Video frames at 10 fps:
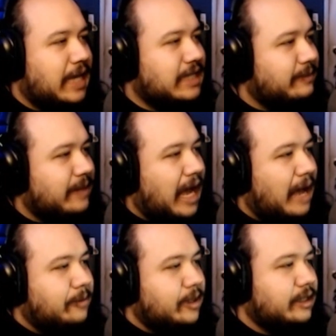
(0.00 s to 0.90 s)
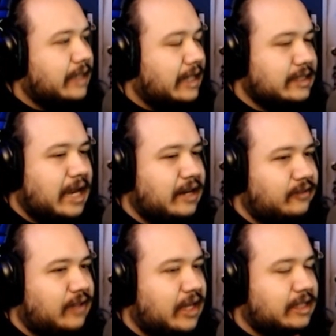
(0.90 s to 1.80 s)
has to be happening that's kind
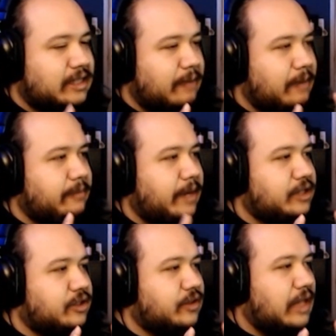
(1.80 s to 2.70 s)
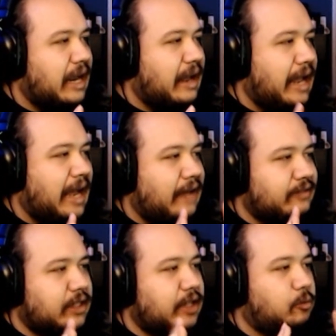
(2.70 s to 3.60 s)
of like semi-major that I, I have
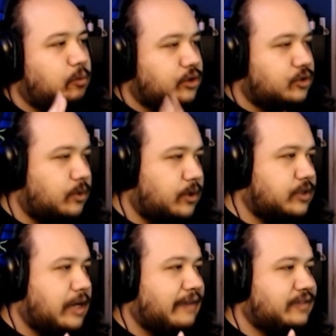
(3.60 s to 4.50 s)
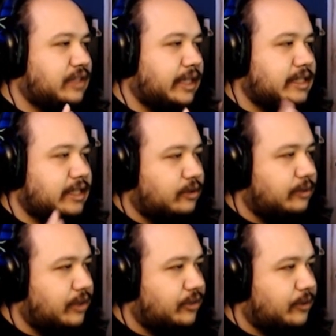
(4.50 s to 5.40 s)
to like work towards or have to like deal
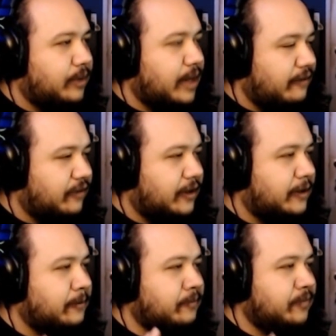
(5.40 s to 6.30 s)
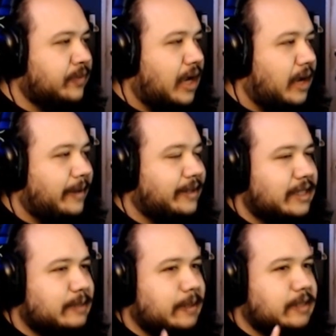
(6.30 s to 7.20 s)
with or whatever. Um, I think
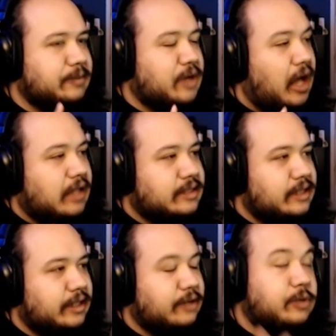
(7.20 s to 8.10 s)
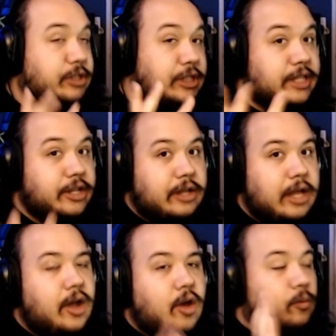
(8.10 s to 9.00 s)
it's because I'm constantly, which isn't,
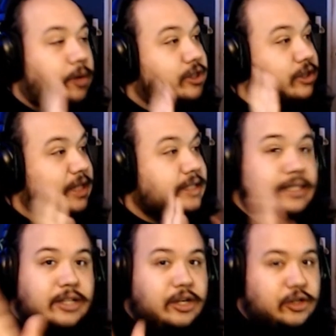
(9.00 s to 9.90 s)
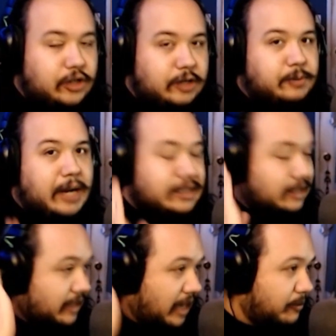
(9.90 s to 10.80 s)
which this isn't a good
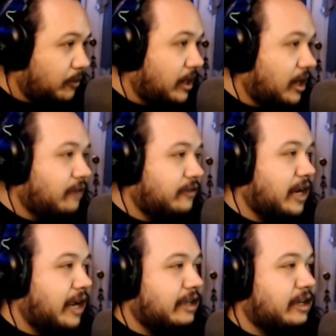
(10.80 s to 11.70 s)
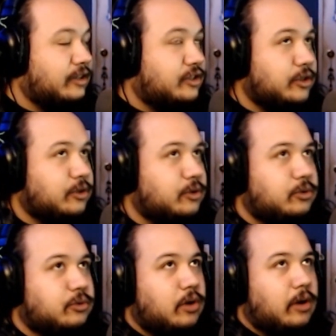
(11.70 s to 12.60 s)
practice and I'm aware of, and I
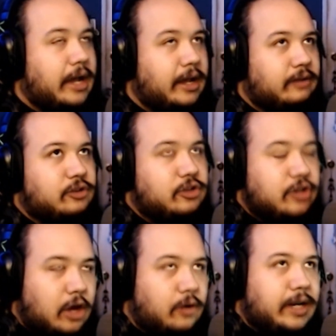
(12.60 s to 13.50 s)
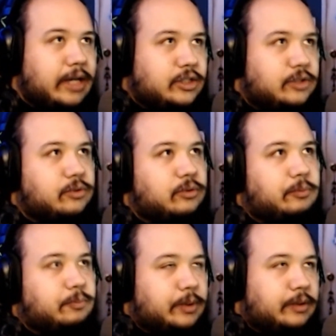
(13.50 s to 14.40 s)
do I uh, know, and I
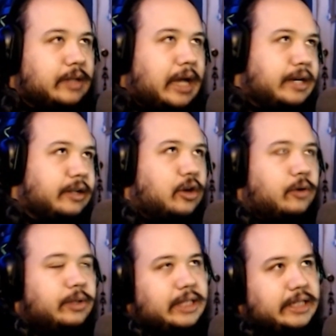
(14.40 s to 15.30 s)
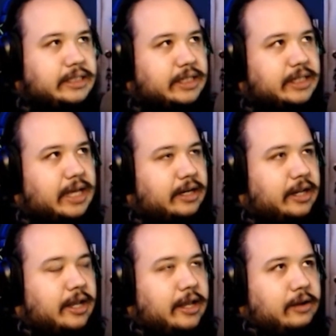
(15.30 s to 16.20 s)
do kind of go with the idea that
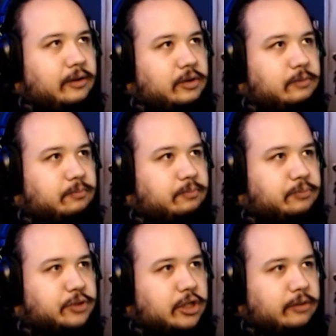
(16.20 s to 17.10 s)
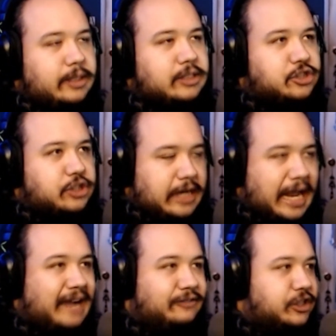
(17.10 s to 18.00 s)
humans
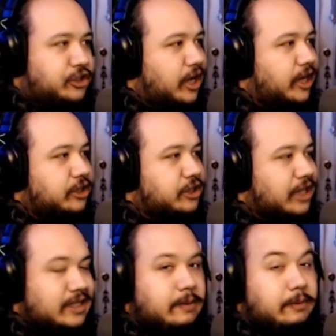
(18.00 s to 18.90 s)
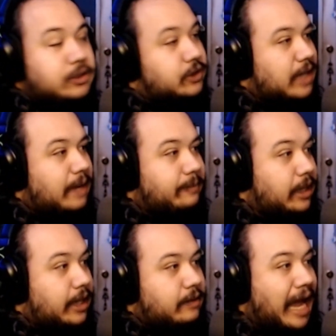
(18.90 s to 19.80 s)
have to change, and some people do that by
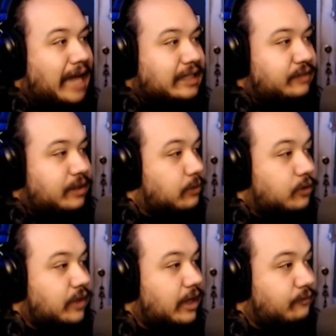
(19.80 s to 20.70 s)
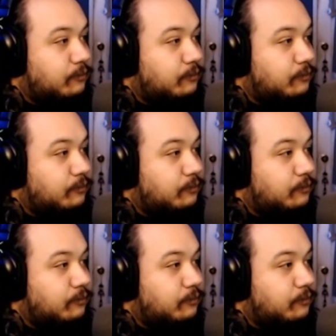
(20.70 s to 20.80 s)
like actively moving uh,